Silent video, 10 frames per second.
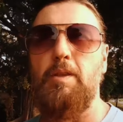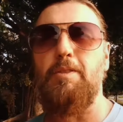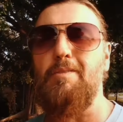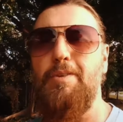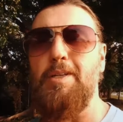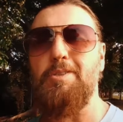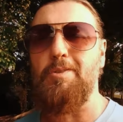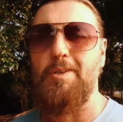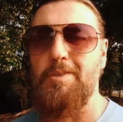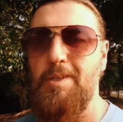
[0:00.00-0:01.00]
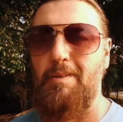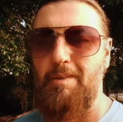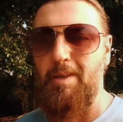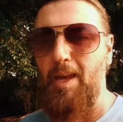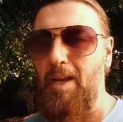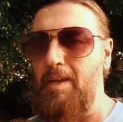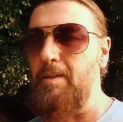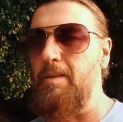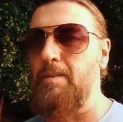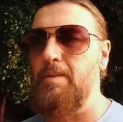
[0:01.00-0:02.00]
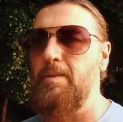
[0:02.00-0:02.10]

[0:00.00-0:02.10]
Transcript: with nothing ventured, there's nothing gained.